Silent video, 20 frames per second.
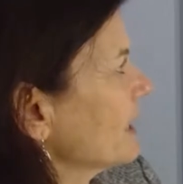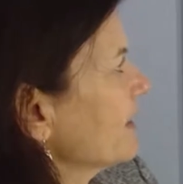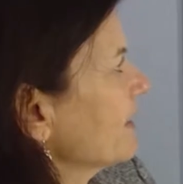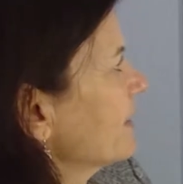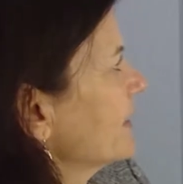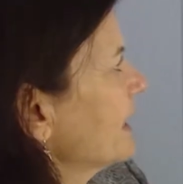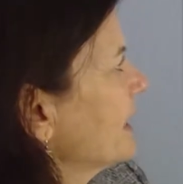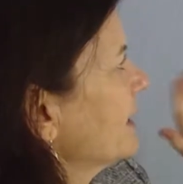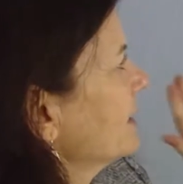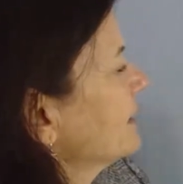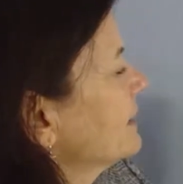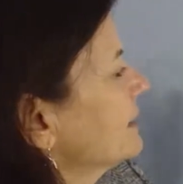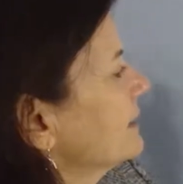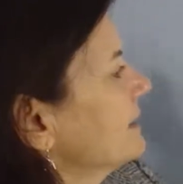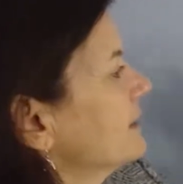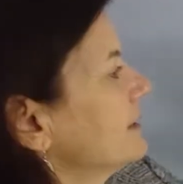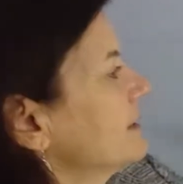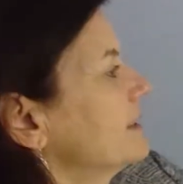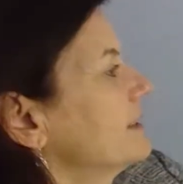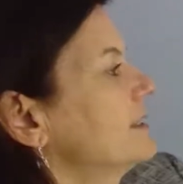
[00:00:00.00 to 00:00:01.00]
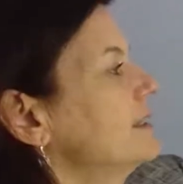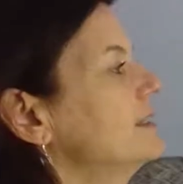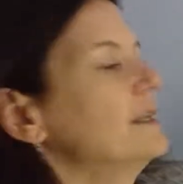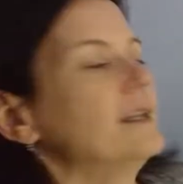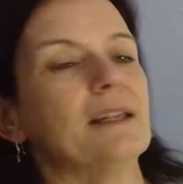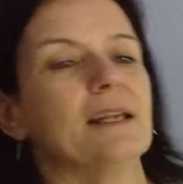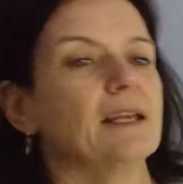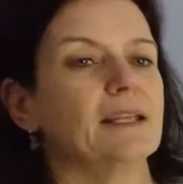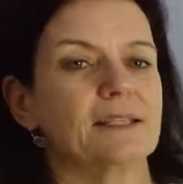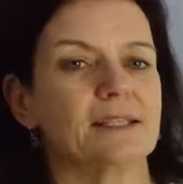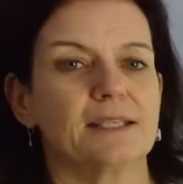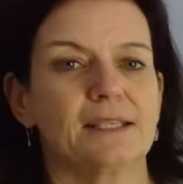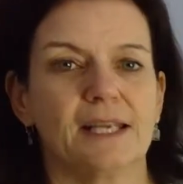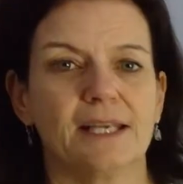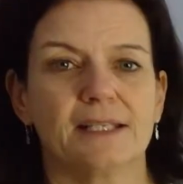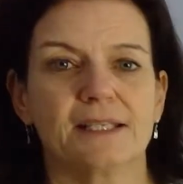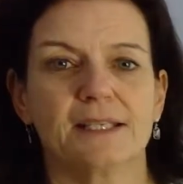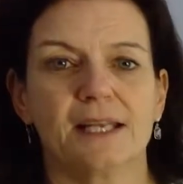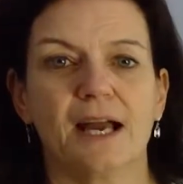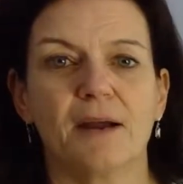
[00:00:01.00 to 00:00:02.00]
that
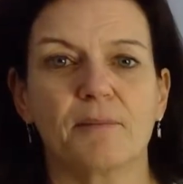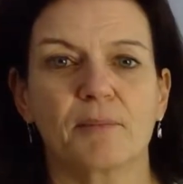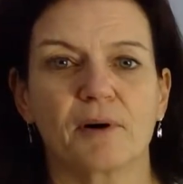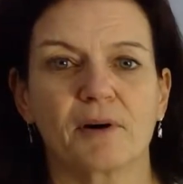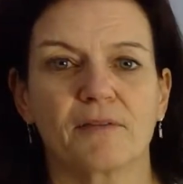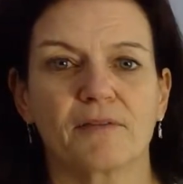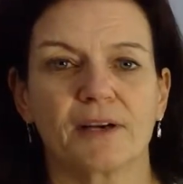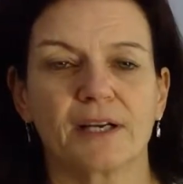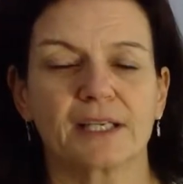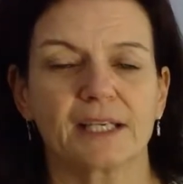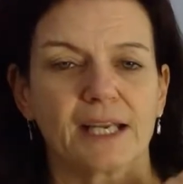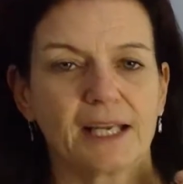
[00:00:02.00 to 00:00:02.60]
it's not perfect,